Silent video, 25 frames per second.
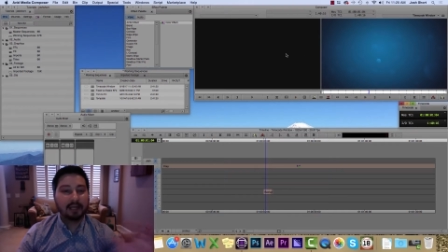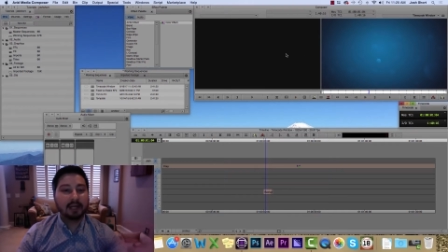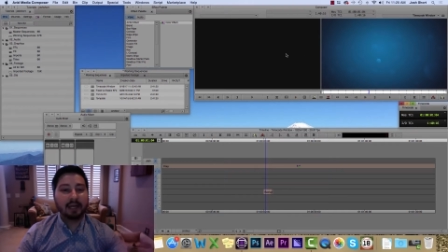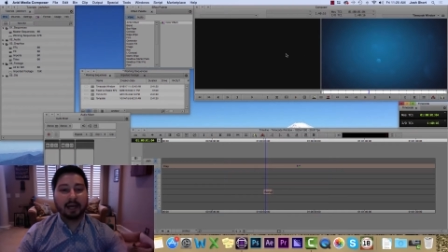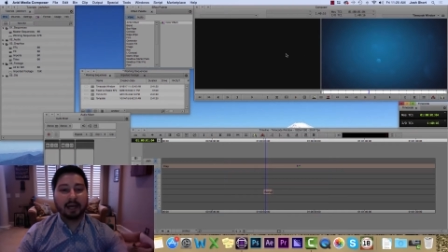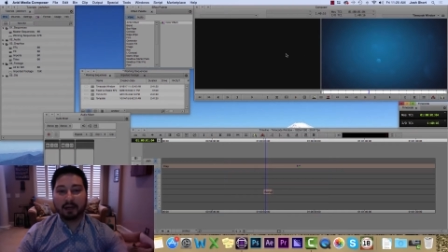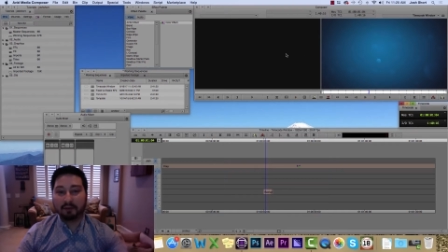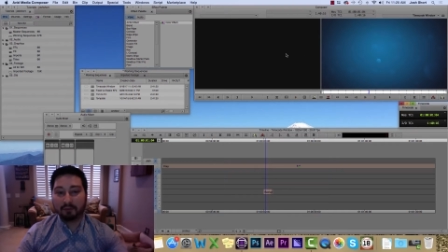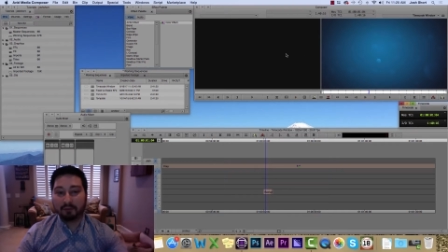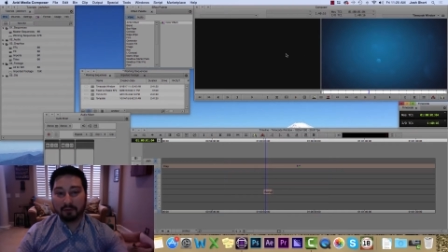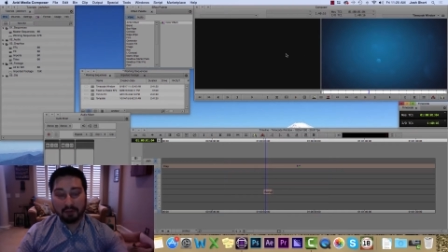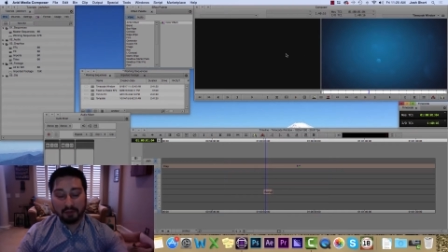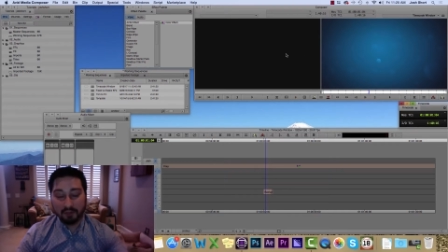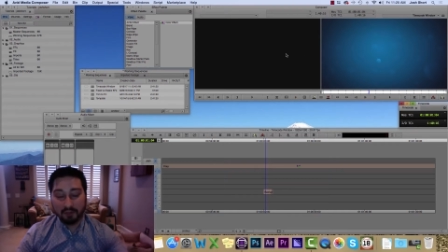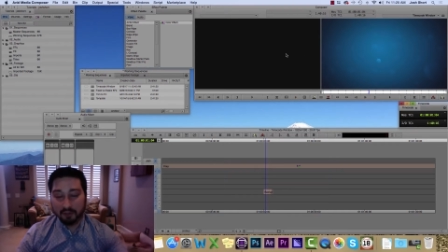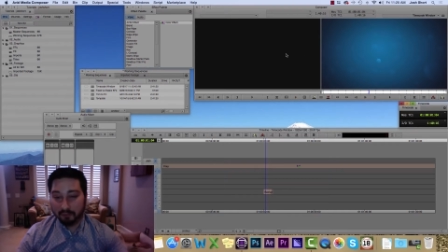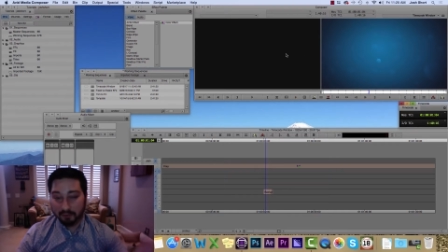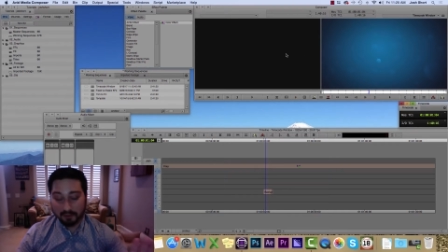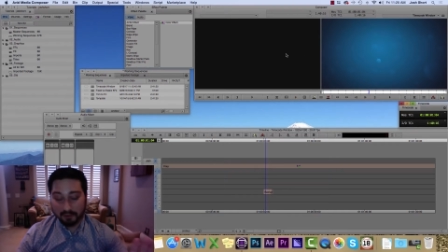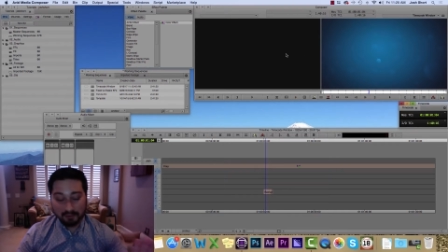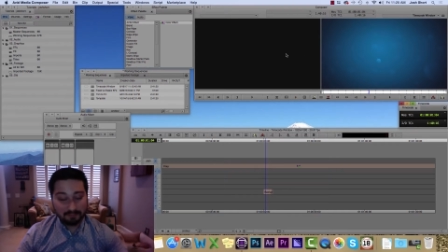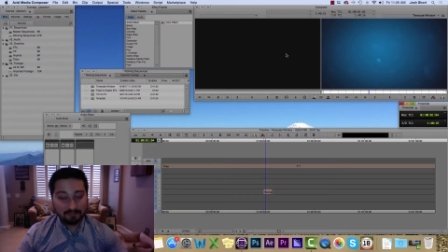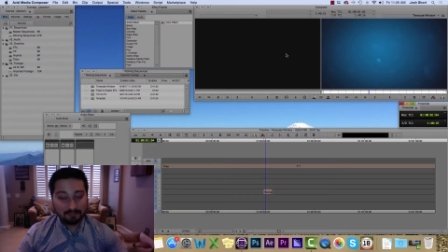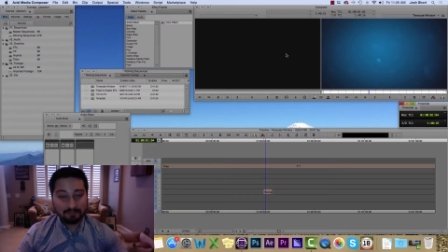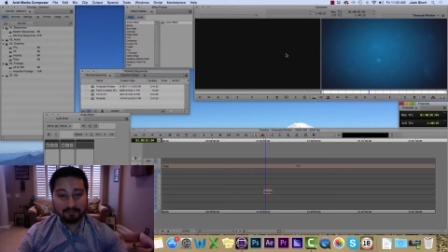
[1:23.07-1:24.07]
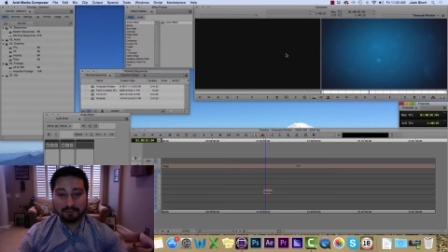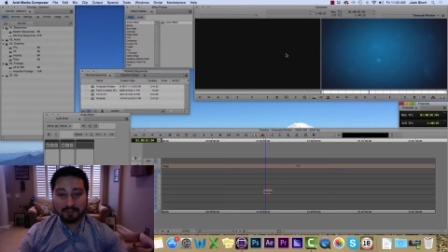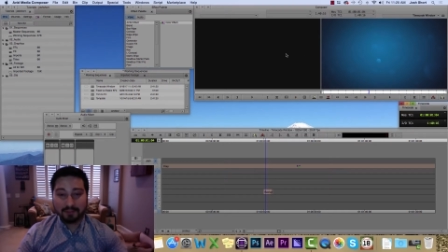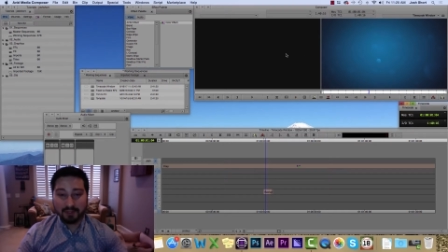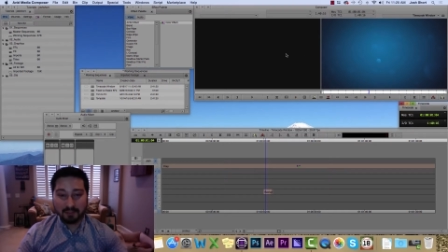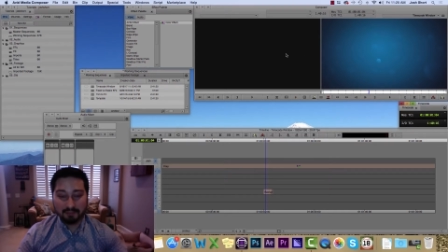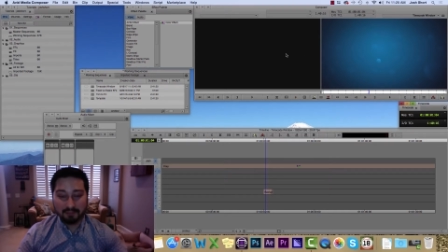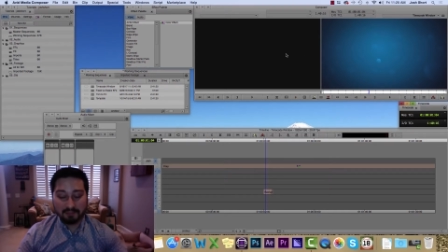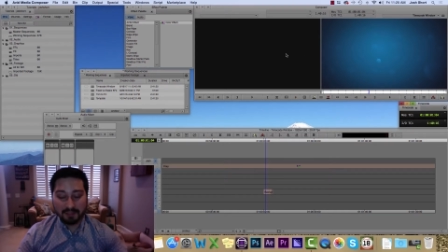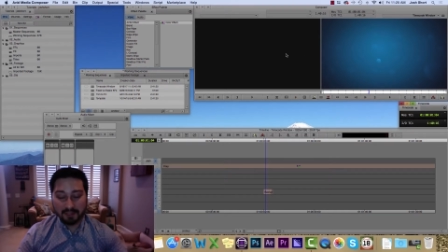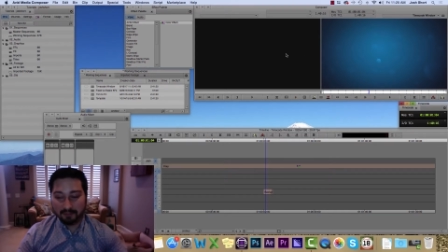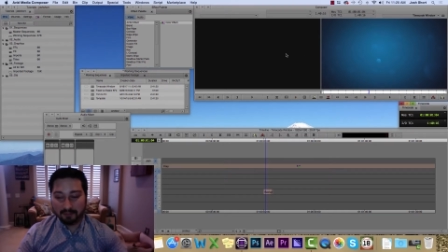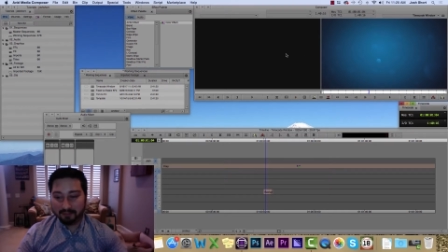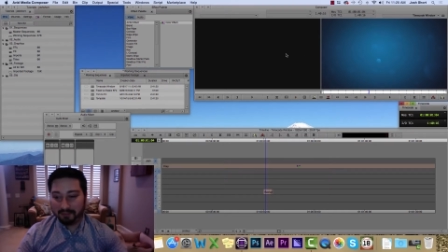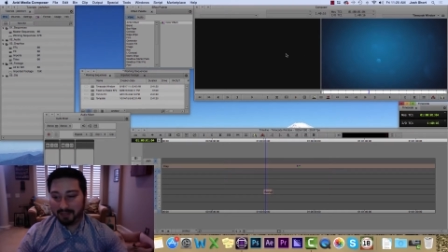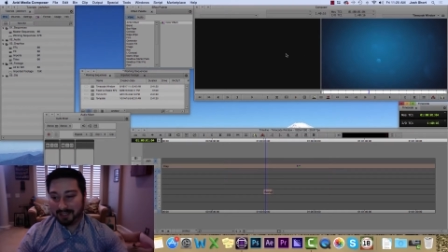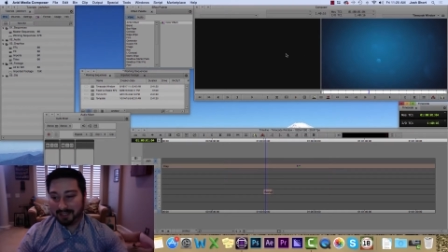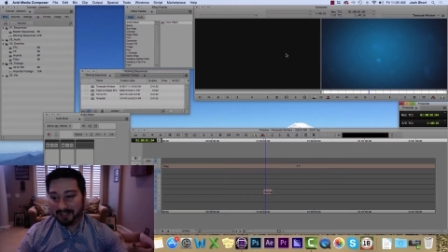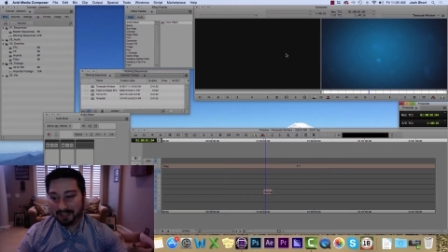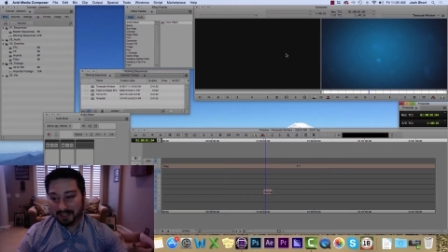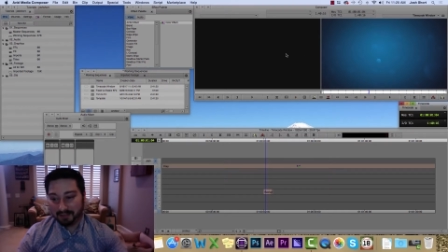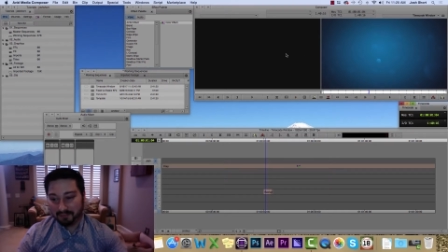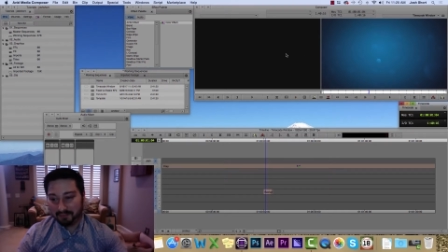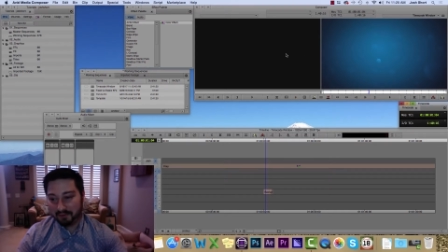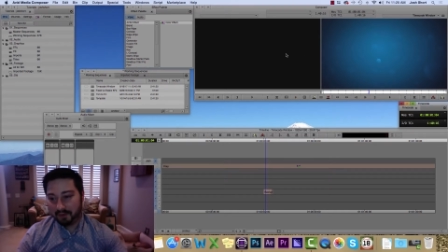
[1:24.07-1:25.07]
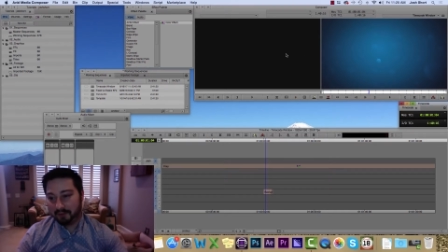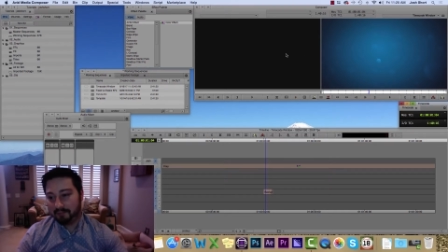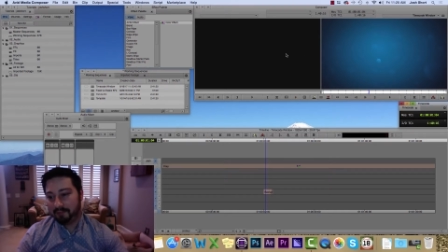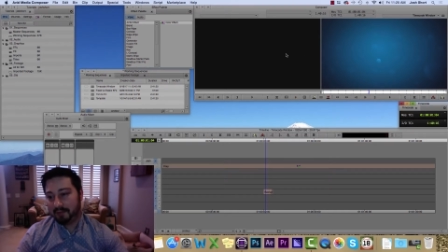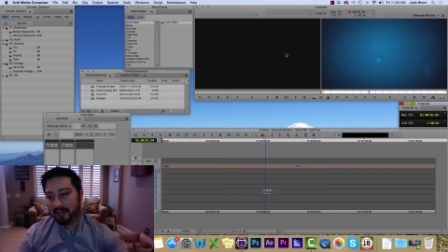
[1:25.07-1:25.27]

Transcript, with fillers: I don't really know where it jumps up by default.